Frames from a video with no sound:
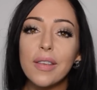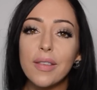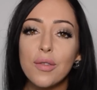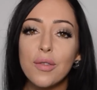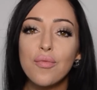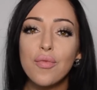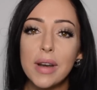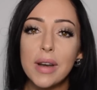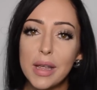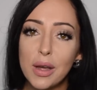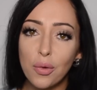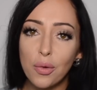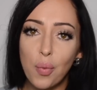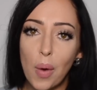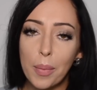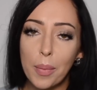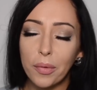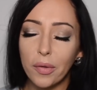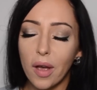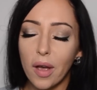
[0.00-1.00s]
is a really good
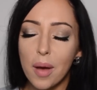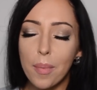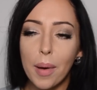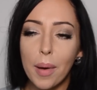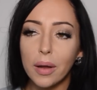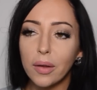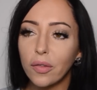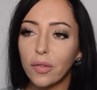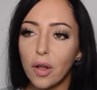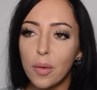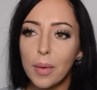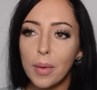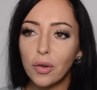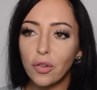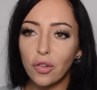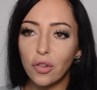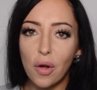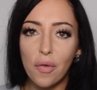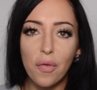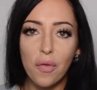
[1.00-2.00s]
website. I buy so
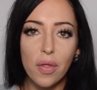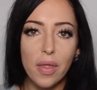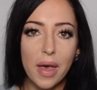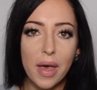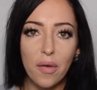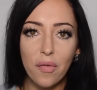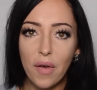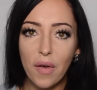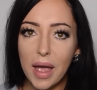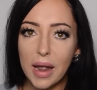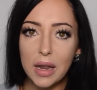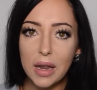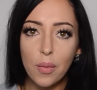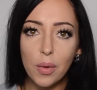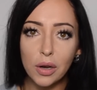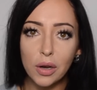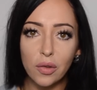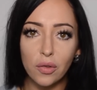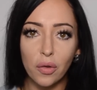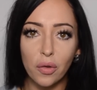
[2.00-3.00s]
much stuff on there. For
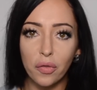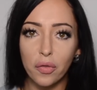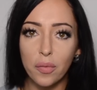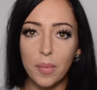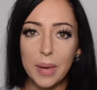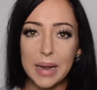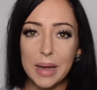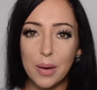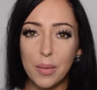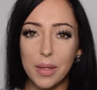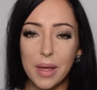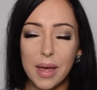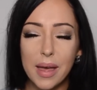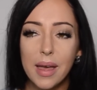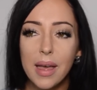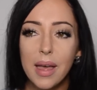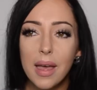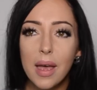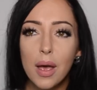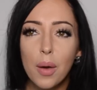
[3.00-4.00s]
anyone who's not familiar with
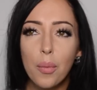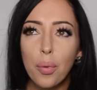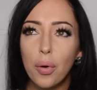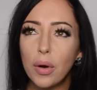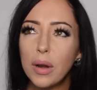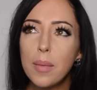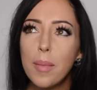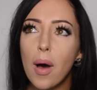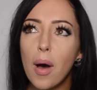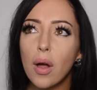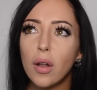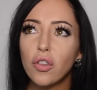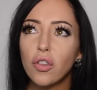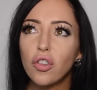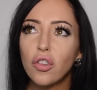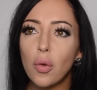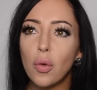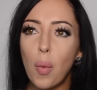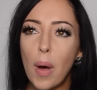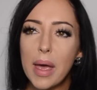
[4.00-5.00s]
it, pretty
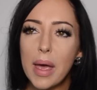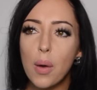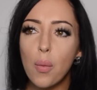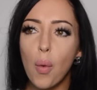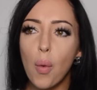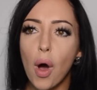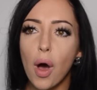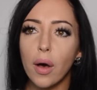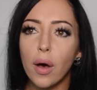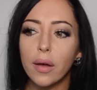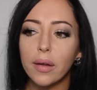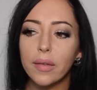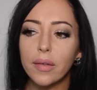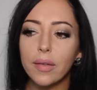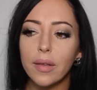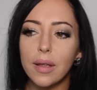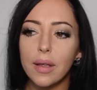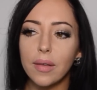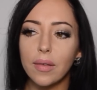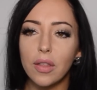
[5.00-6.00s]
much the way it
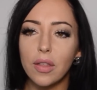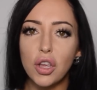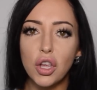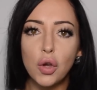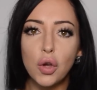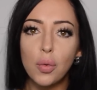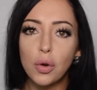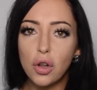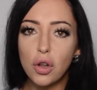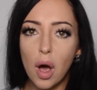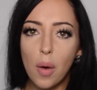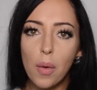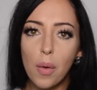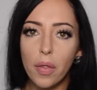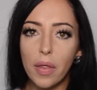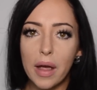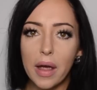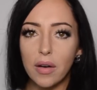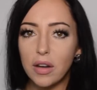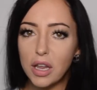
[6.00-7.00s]
works is that you would go
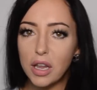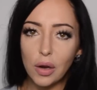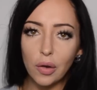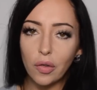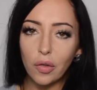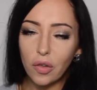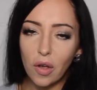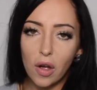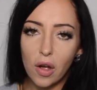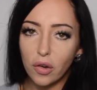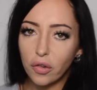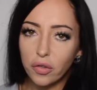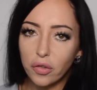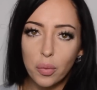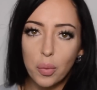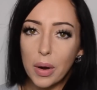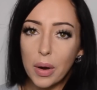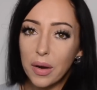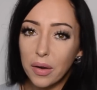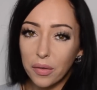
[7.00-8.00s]
on there and you'd search
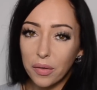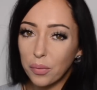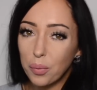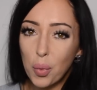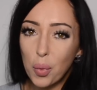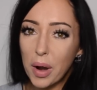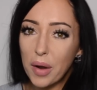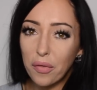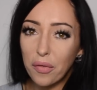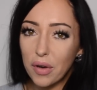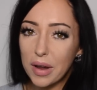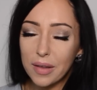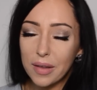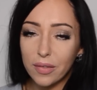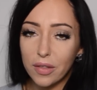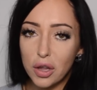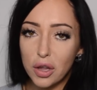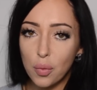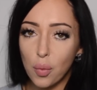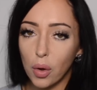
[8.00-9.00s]
whatever, it is
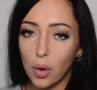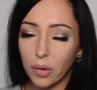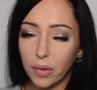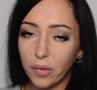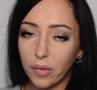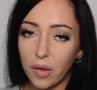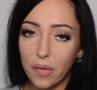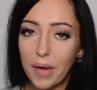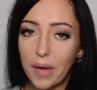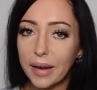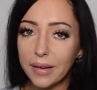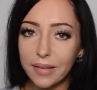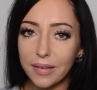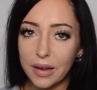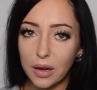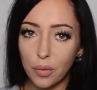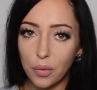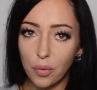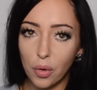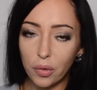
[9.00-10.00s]
that you want, so
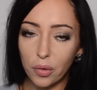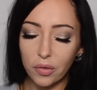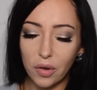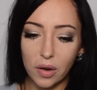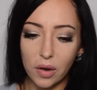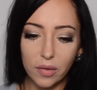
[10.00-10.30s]
Valentino rock